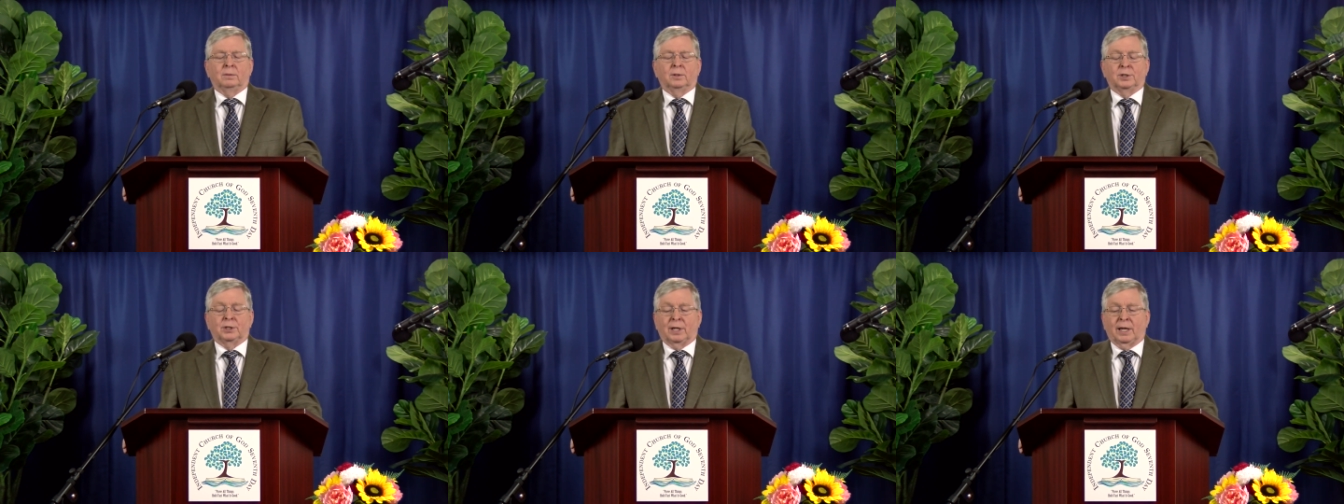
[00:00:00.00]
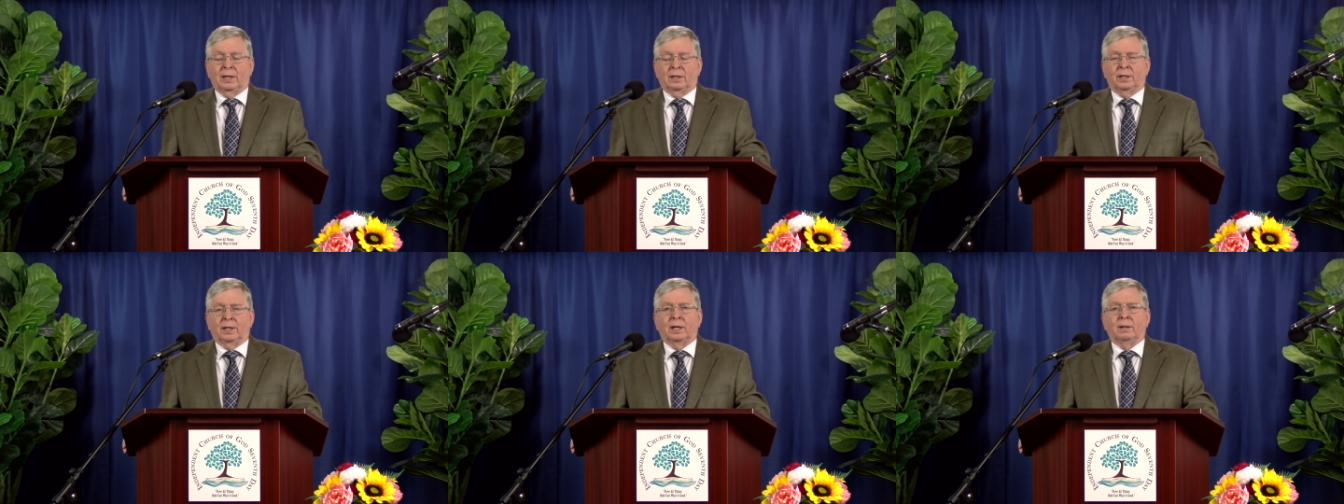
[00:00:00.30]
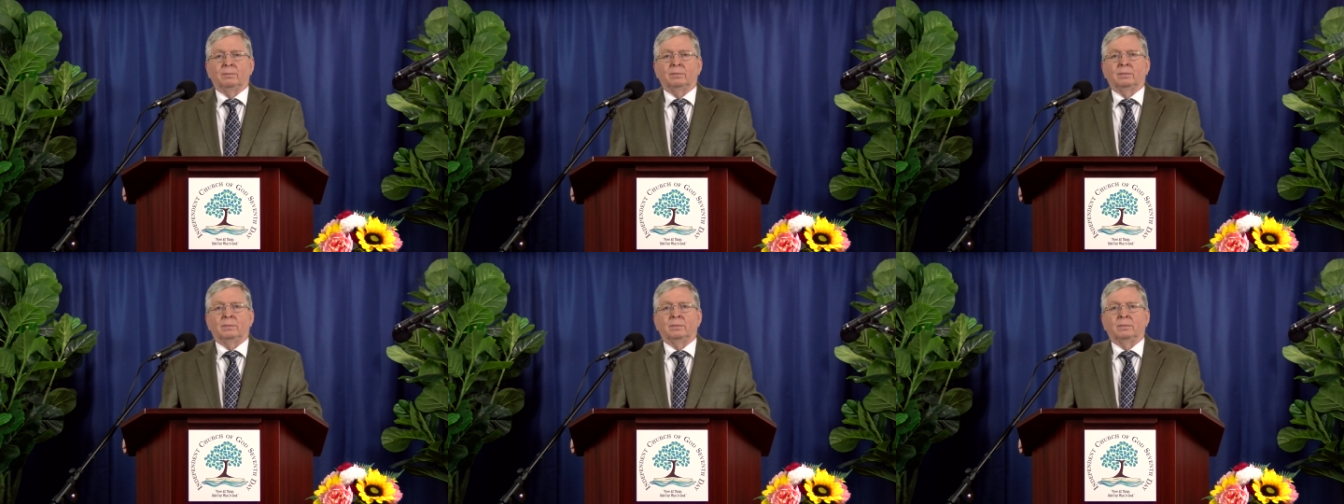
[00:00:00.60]
Sadly,
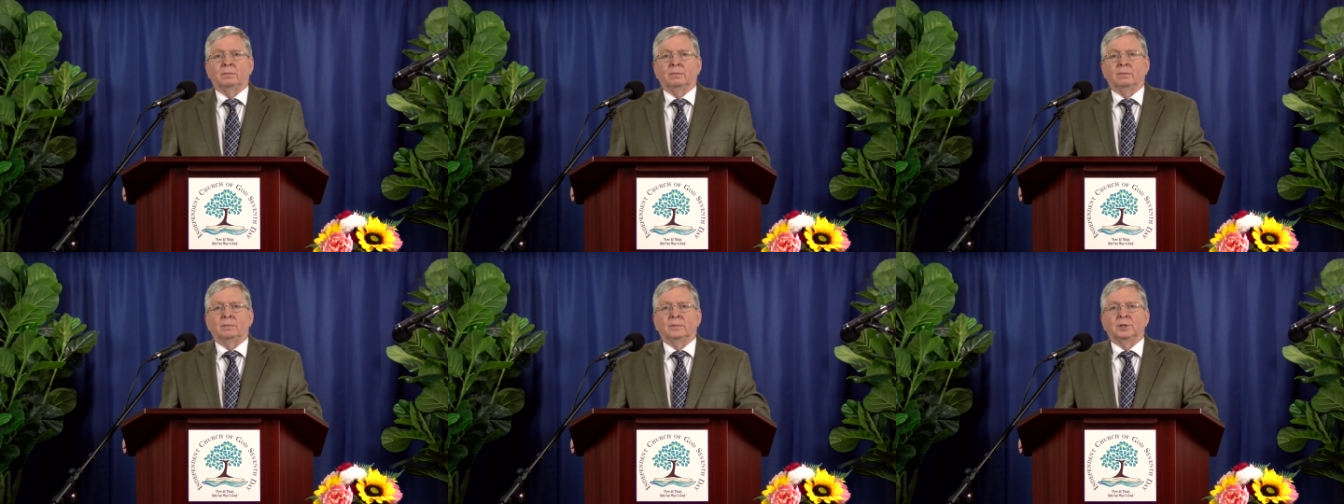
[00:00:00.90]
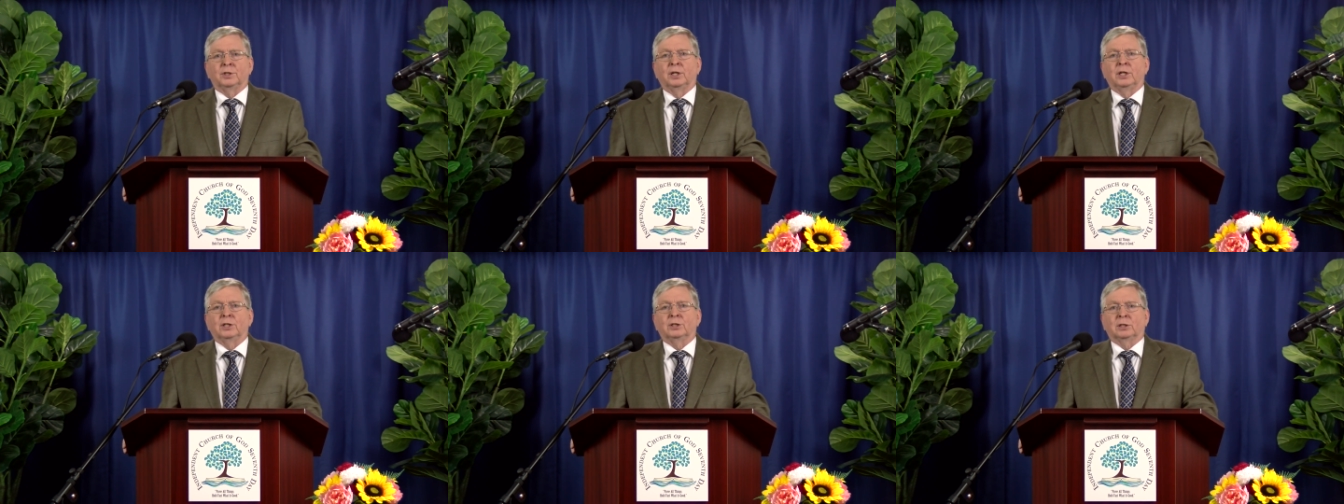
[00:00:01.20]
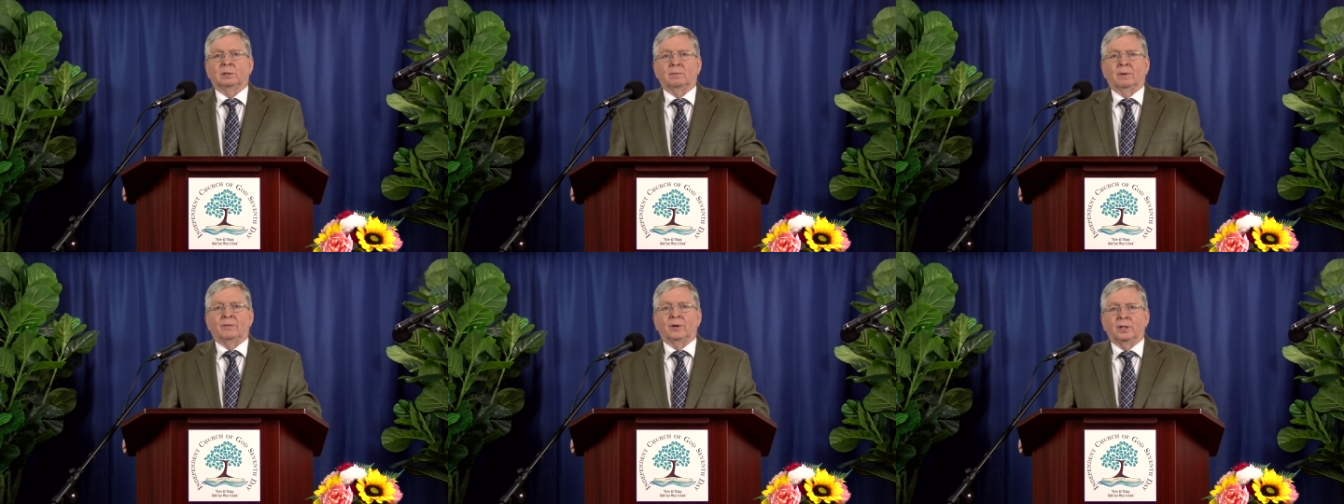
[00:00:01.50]
I'm seeing
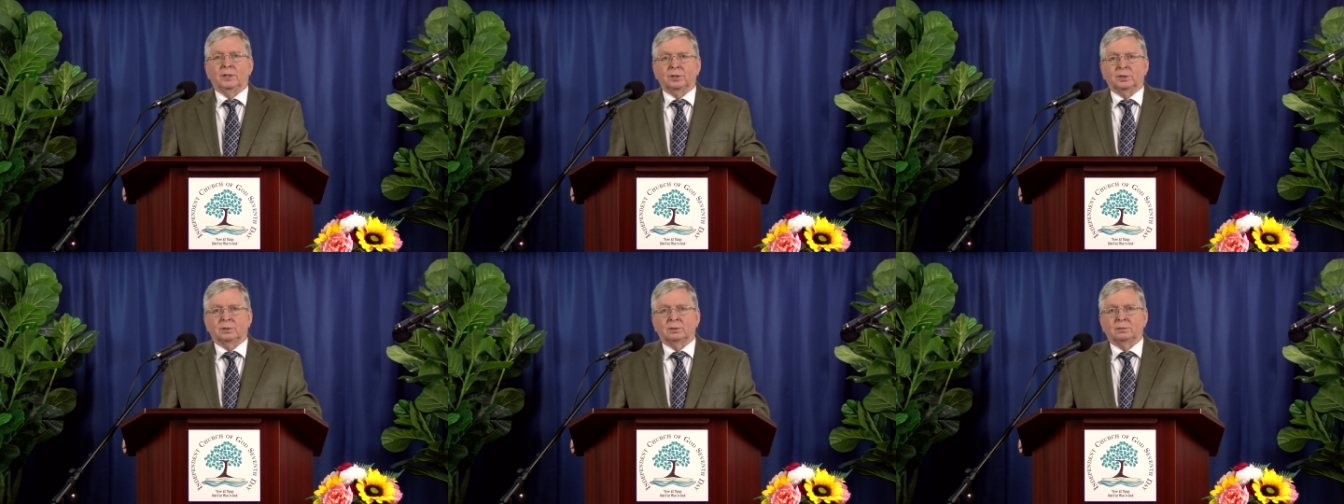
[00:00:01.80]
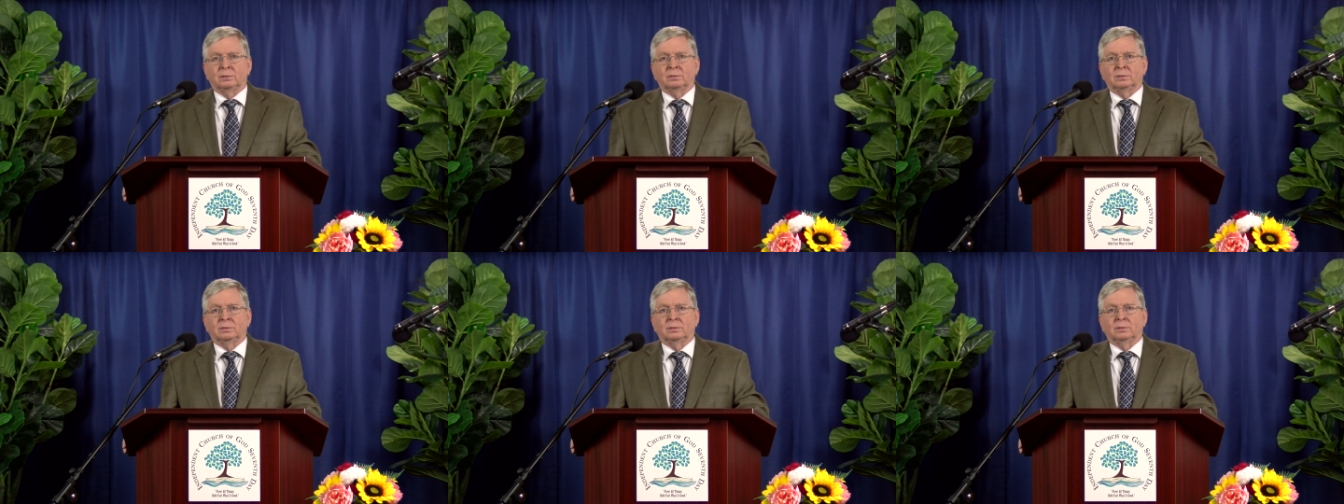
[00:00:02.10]
some of us,